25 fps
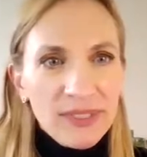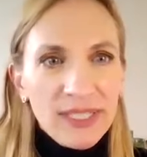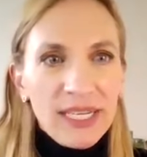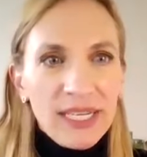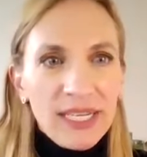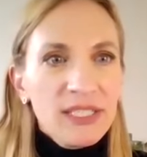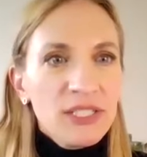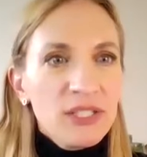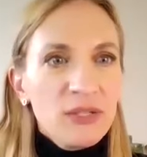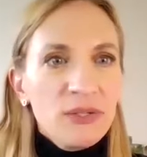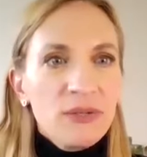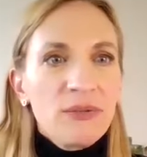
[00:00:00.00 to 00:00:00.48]
that
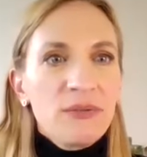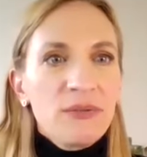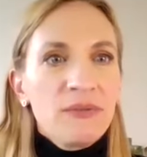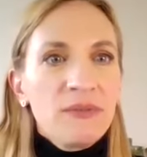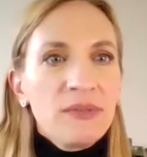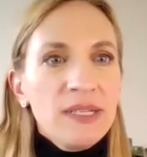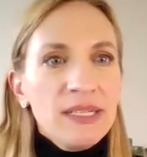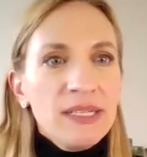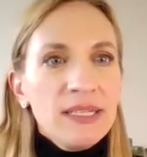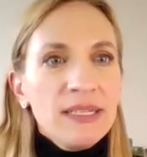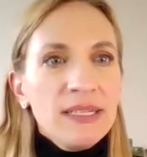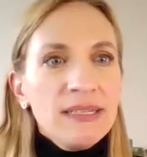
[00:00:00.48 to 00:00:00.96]
I do
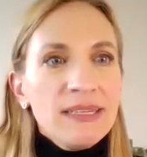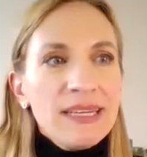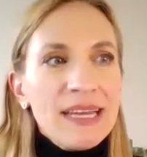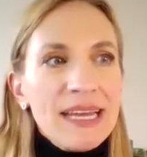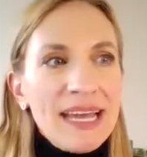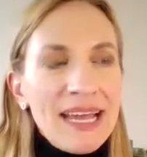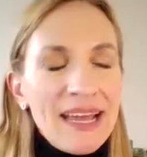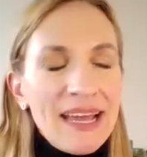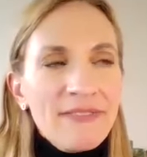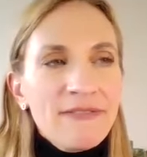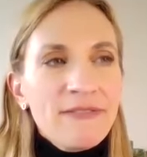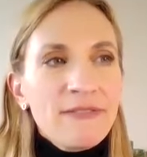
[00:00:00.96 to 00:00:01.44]

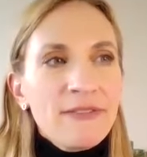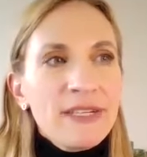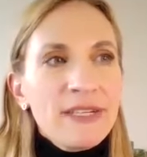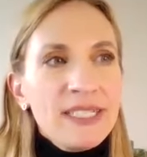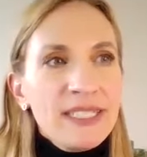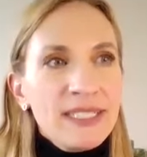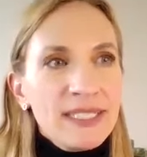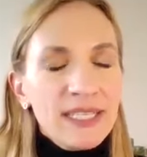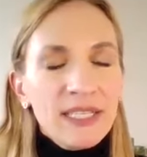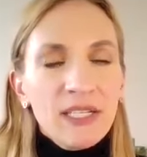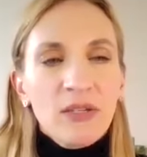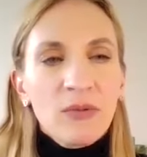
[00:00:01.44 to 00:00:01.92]
every
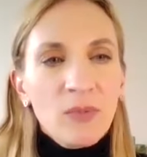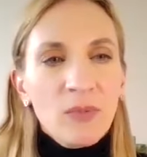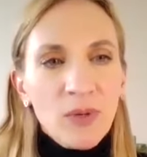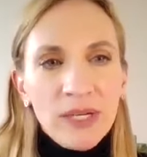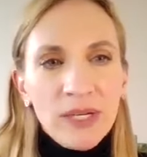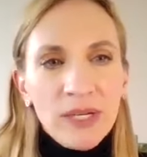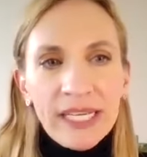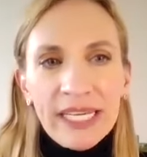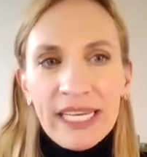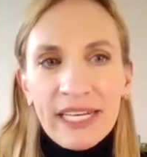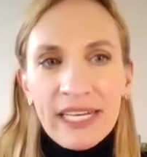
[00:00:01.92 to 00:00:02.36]
single morning.